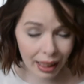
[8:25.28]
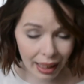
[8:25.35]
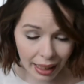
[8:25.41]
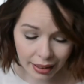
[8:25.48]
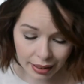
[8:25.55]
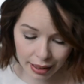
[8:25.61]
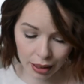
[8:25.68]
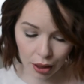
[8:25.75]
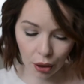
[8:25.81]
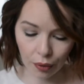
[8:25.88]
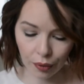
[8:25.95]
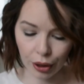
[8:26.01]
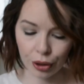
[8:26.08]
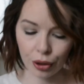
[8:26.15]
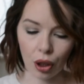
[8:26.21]
plenty
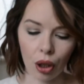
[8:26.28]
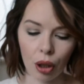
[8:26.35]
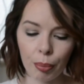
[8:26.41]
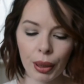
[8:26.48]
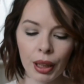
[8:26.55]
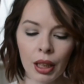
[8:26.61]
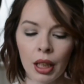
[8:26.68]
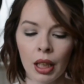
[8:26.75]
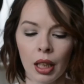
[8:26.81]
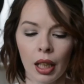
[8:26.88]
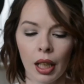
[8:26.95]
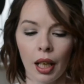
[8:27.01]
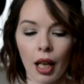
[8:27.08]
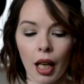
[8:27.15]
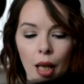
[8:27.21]
over the top.
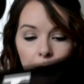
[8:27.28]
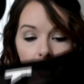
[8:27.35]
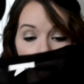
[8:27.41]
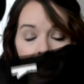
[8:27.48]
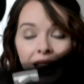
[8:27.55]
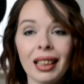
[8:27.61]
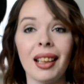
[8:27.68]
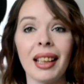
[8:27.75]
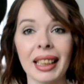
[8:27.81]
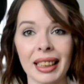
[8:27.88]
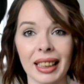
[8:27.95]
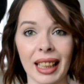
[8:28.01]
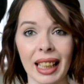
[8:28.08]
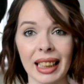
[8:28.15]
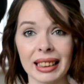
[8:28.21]
I like
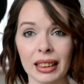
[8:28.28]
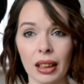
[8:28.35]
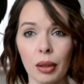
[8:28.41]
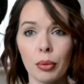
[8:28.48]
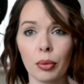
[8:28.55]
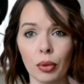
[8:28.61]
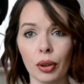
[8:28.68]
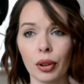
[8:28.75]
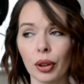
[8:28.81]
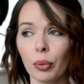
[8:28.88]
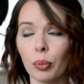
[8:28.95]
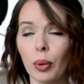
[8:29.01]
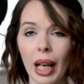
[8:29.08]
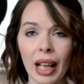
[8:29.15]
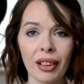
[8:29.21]
this.
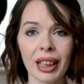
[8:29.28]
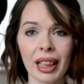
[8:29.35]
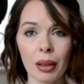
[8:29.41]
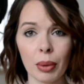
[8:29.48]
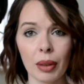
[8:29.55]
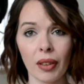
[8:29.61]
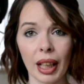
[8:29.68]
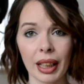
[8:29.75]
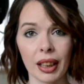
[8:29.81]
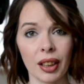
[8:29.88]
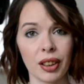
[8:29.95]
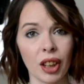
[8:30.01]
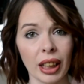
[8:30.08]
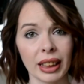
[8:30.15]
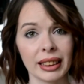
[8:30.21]
Wearing it with like a
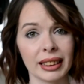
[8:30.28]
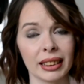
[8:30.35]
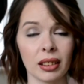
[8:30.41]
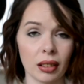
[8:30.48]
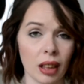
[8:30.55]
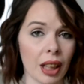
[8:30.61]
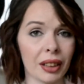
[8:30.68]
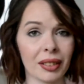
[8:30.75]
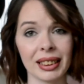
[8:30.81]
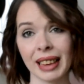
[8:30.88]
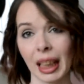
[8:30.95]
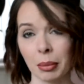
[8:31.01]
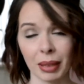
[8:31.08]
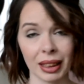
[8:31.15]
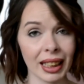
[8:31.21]
nice kind of
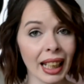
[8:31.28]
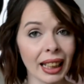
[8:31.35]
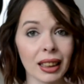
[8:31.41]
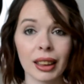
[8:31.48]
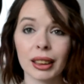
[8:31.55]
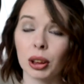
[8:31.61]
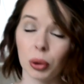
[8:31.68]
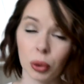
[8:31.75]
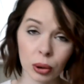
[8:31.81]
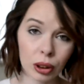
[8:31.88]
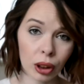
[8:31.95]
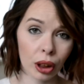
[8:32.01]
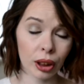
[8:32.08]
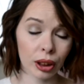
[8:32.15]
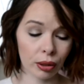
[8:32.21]
statement necklace
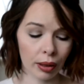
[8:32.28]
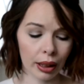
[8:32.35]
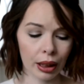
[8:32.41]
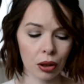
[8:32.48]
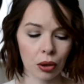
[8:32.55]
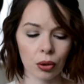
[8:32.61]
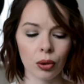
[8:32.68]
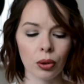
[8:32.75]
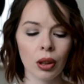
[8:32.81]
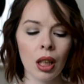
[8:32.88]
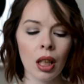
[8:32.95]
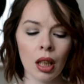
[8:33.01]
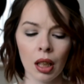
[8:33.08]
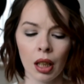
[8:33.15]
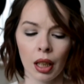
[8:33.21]
also looks really cool.
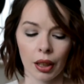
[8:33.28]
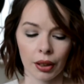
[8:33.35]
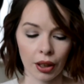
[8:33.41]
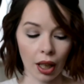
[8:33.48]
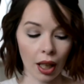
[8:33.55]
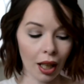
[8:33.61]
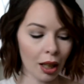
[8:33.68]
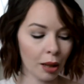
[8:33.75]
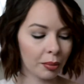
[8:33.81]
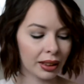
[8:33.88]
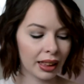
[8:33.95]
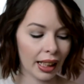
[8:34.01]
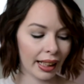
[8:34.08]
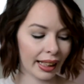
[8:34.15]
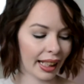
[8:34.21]
The arms,
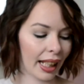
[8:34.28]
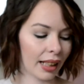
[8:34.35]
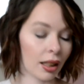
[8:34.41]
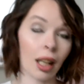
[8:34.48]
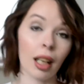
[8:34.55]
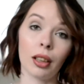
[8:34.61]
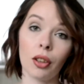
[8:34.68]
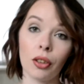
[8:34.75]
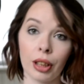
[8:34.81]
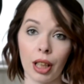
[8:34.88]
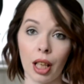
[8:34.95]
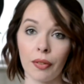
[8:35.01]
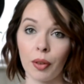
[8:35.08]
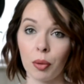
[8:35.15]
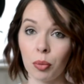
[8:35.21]
again, are long
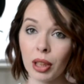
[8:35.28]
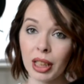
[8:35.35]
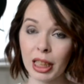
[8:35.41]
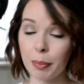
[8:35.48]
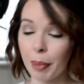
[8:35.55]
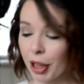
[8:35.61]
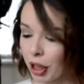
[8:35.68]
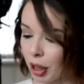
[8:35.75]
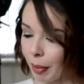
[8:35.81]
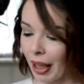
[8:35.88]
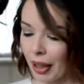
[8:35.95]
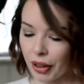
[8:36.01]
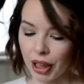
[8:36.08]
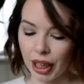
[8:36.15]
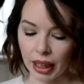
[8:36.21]
enough. And what is special
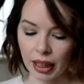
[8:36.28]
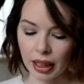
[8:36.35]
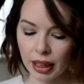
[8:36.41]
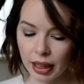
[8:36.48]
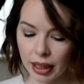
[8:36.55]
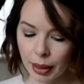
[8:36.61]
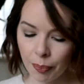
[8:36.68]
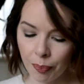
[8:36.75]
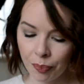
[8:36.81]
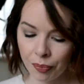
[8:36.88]
about these,